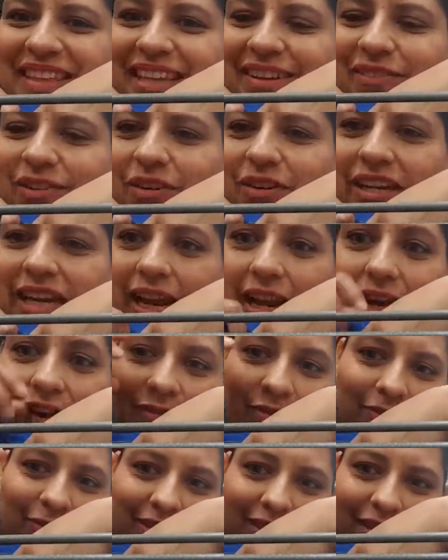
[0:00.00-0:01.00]
If you already
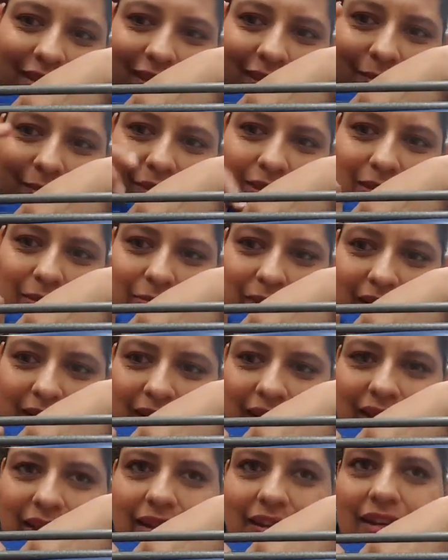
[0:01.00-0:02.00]
have, what's up? Welcome
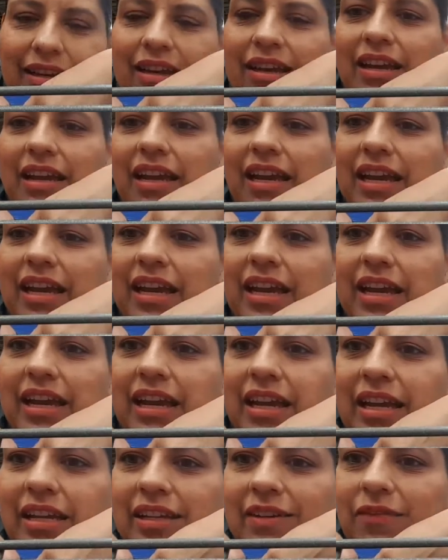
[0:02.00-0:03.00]
back.
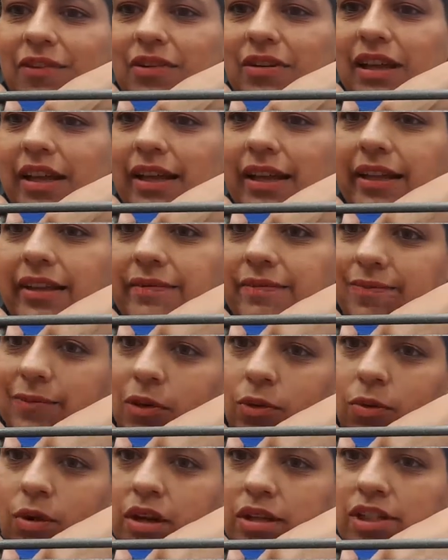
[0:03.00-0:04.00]
And if you don't like it,
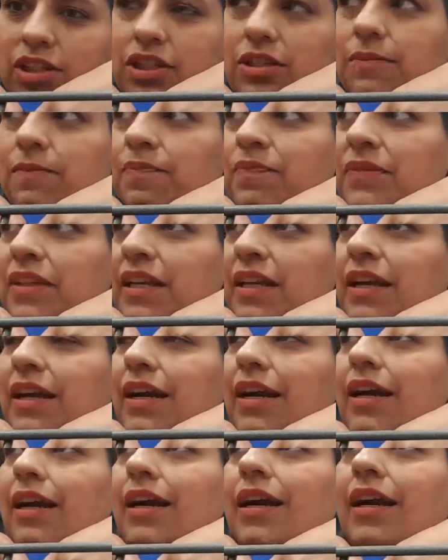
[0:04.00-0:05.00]
don't watch.
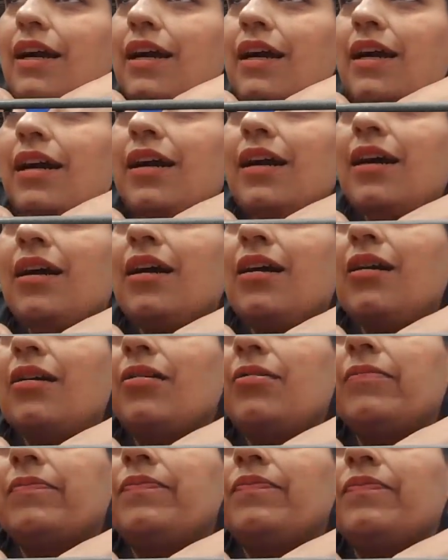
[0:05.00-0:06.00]

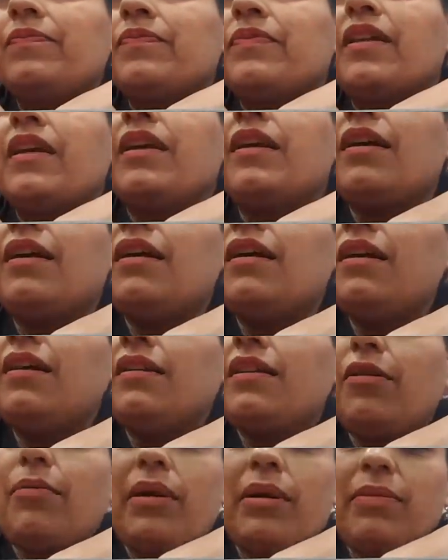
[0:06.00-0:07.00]
Um,
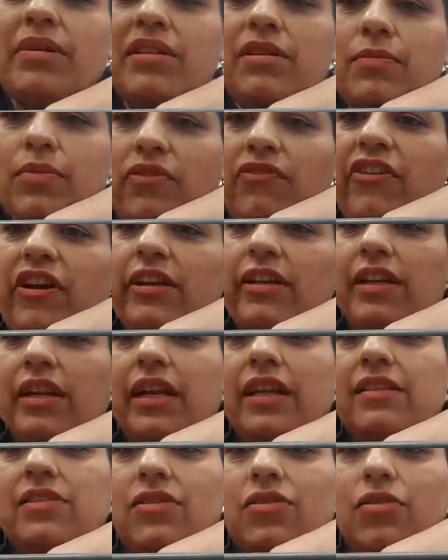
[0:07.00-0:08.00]
there may be some
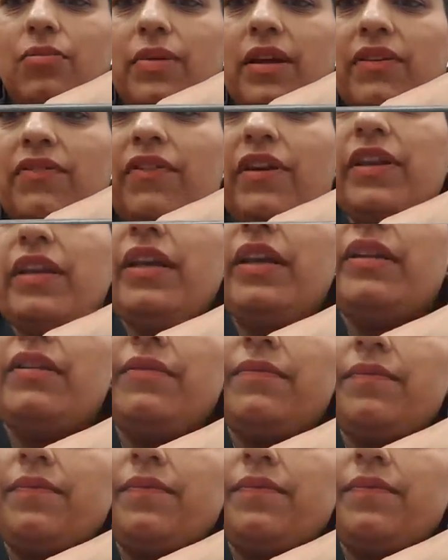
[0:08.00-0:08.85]
profanity, so don't be offended.